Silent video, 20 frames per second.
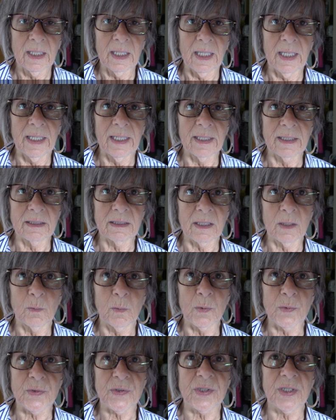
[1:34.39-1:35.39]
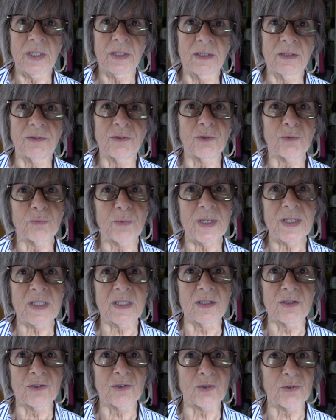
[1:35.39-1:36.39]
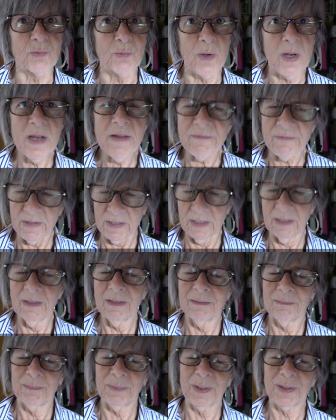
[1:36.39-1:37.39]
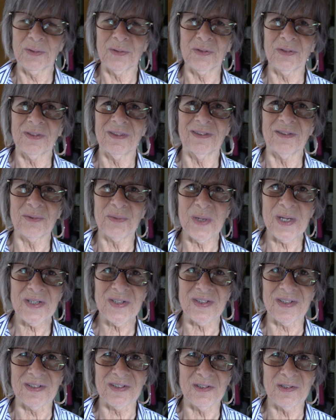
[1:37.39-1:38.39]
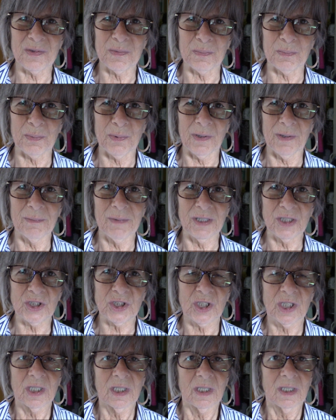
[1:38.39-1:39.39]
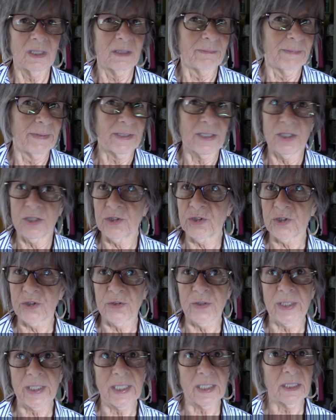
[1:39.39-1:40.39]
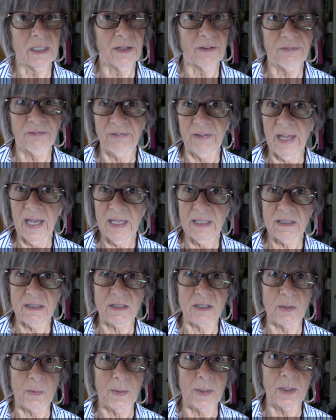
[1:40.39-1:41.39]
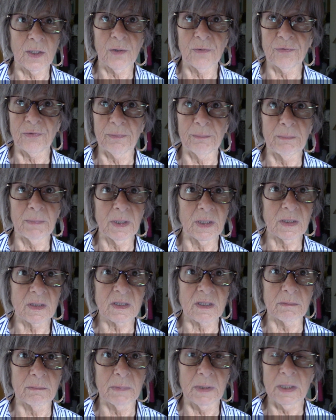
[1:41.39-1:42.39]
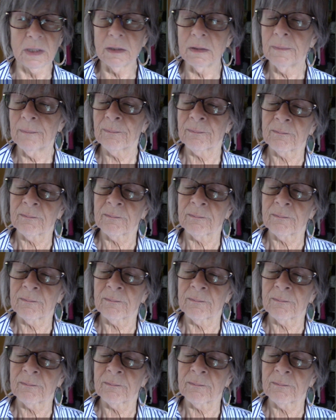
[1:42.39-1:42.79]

and I won't say that the rest is gravy, but the rest is pretty much making sure I get enough fat, so I go from meal to meal.